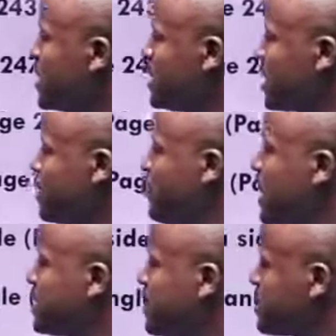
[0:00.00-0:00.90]
The other
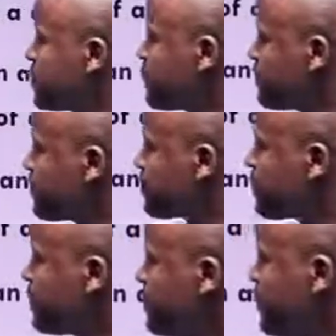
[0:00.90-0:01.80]
part is
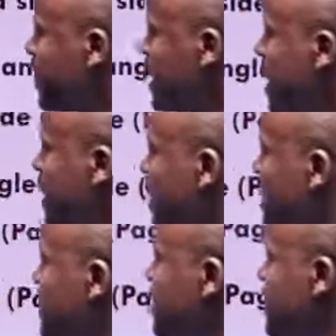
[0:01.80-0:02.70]

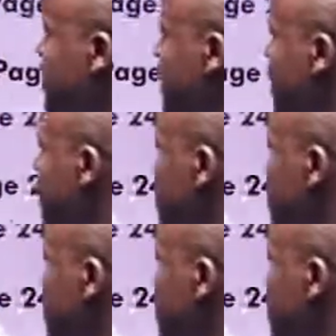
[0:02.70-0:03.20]
calculating the length